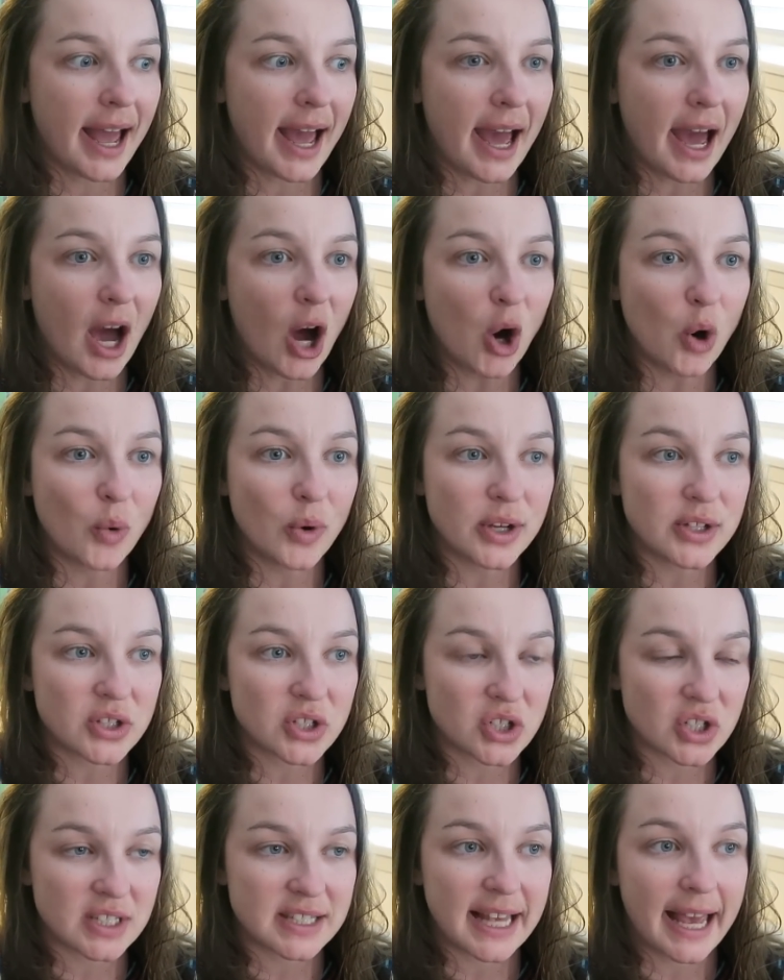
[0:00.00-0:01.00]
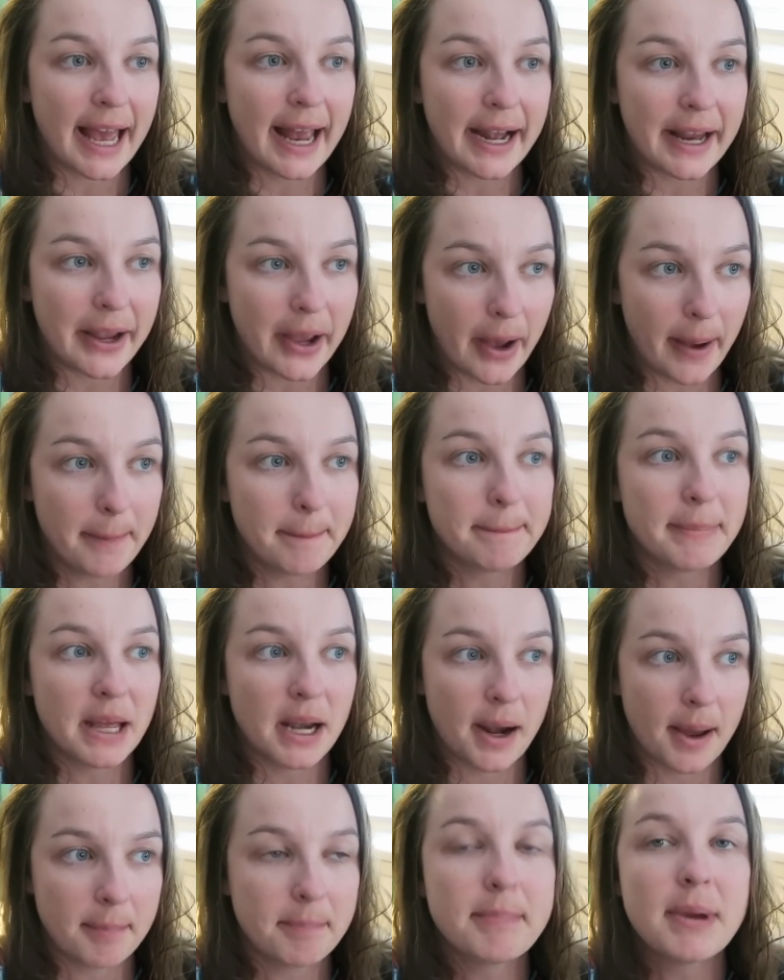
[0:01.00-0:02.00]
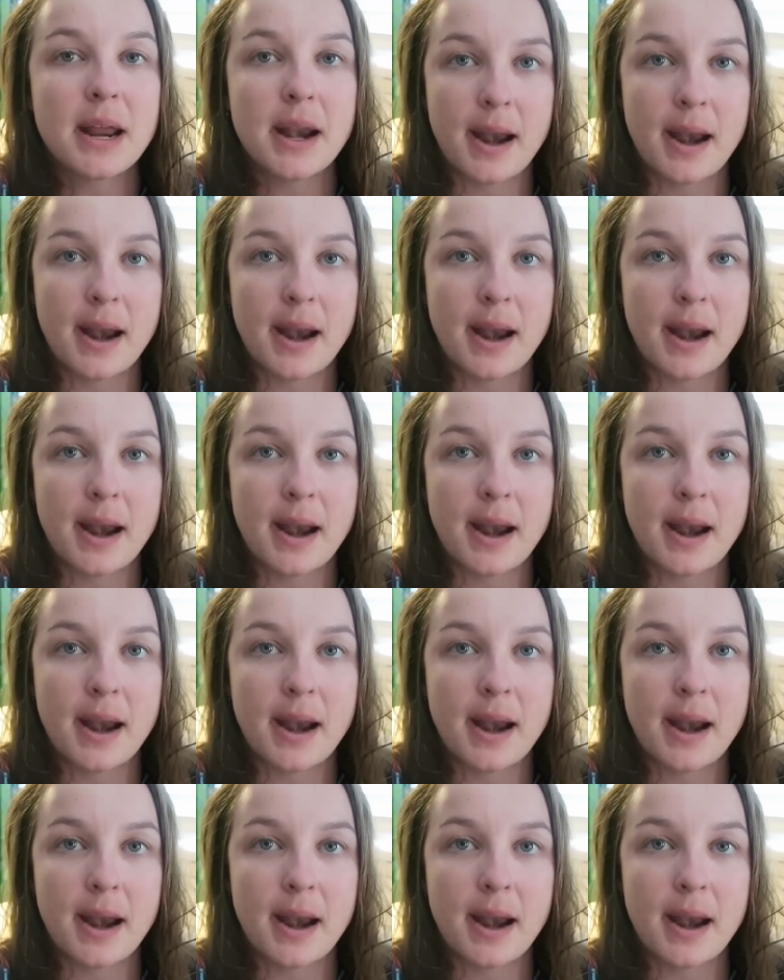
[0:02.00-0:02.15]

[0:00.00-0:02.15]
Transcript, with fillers: how it's just adding up and up